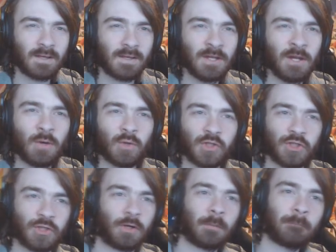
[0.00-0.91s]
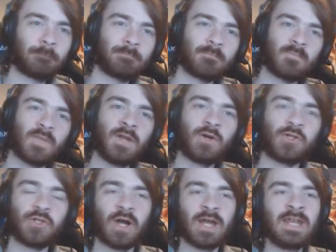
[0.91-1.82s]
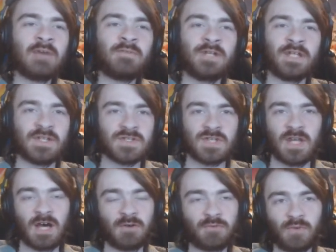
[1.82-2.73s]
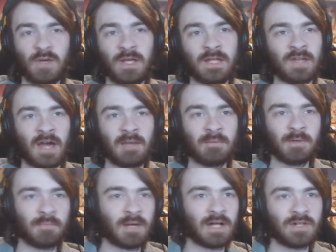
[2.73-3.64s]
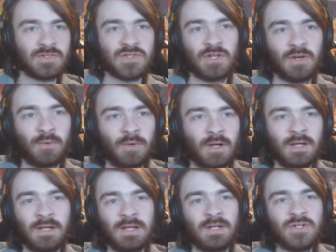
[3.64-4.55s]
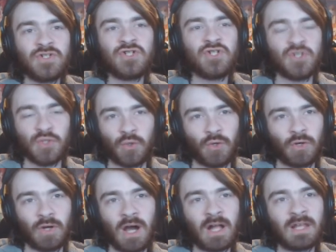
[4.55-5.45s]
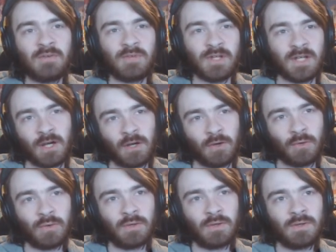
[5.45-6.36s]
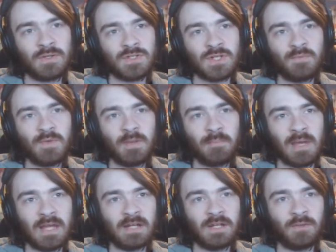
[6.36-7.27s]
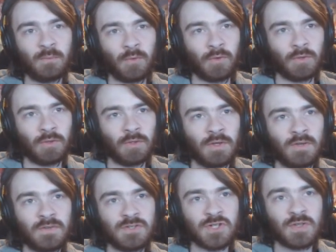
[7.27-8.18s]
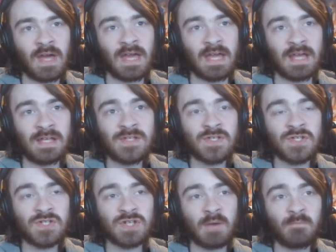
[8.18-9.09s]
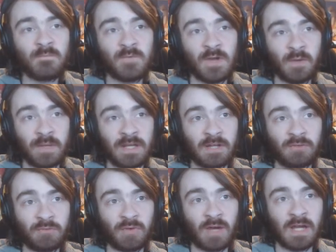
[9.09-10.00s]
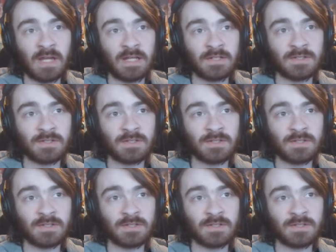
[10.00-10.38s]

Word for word: You know what, sure. You know what, sure, I never did this enough in Diamond and Pearl, so you know what? Sure, I'll give it a go. Something pinged in the wall, so there is something we can find.